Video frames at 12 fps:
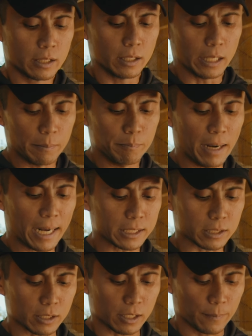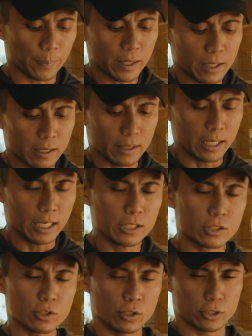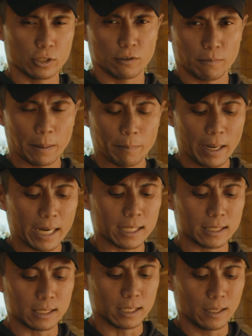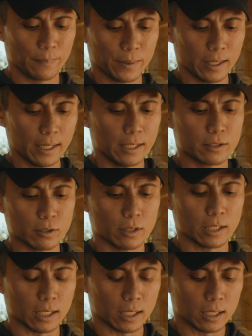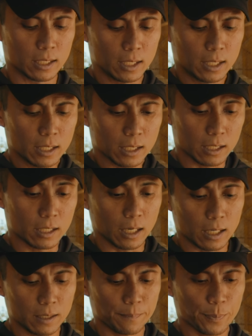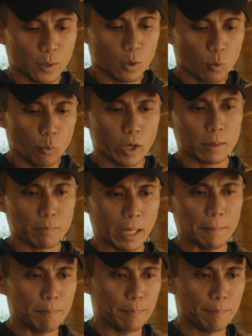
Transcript: and master the insertion of my magazine into the gun with my